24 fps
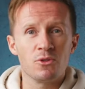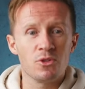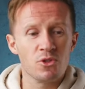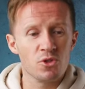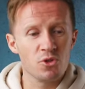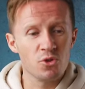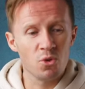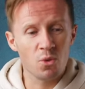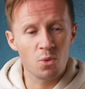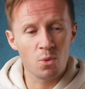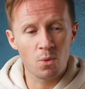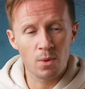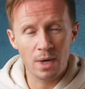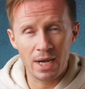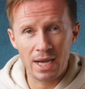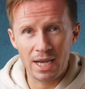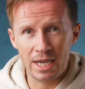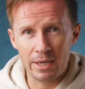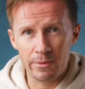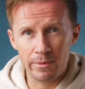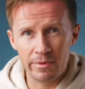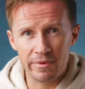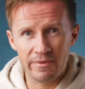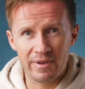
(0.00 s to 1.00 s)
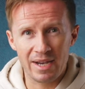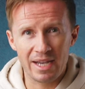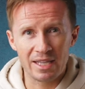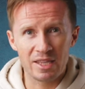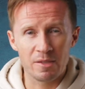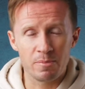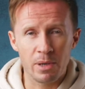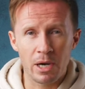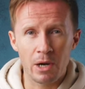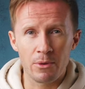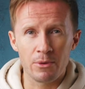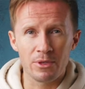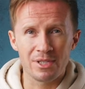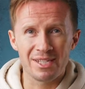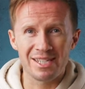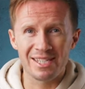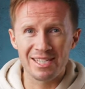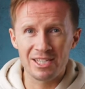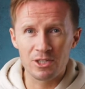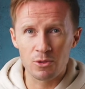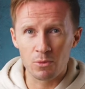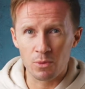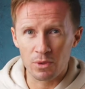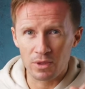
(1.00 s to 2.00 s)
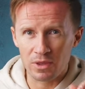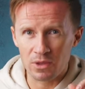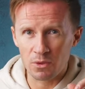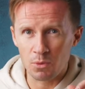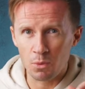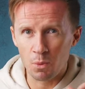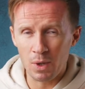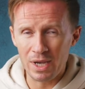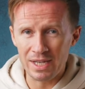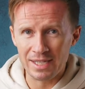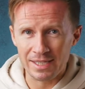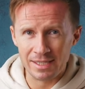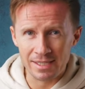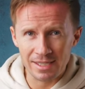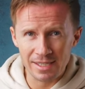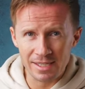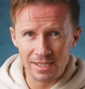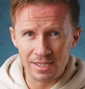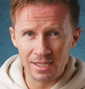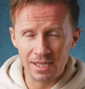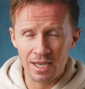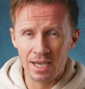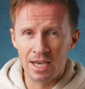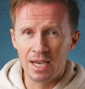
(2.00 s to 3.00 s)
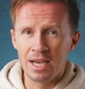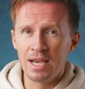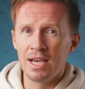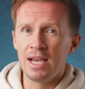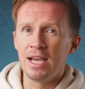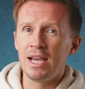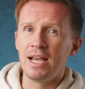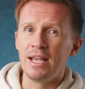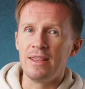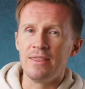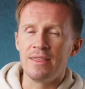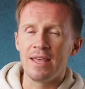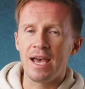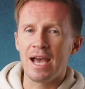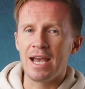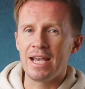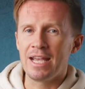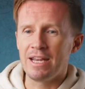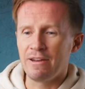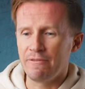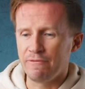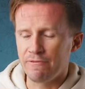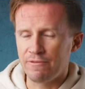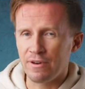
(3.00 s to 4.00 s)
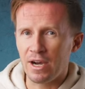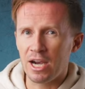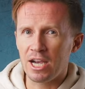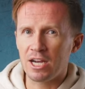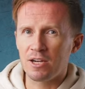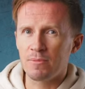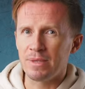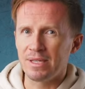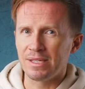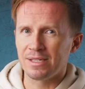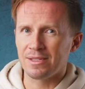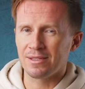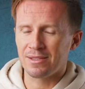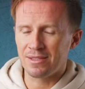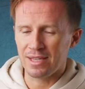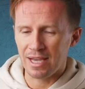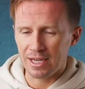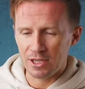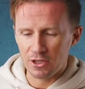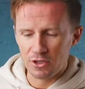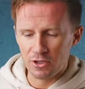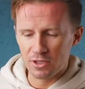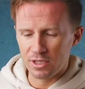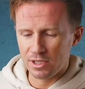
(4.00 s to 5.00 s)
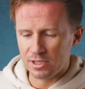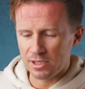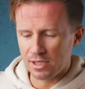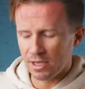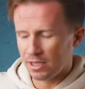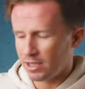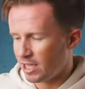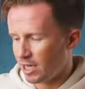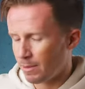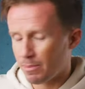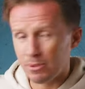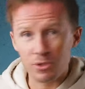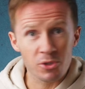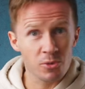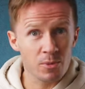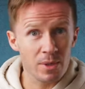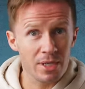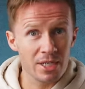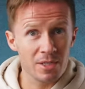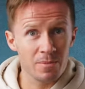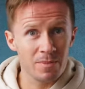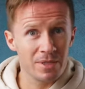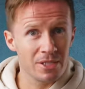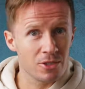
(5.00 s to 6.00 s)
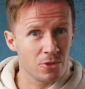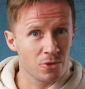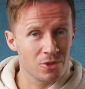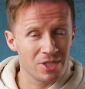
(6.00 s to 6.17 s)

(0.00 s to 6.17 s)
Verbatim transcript: There's no way it would have had the power to deal with the winds in that environment. Thank goodness Alina persuaded me to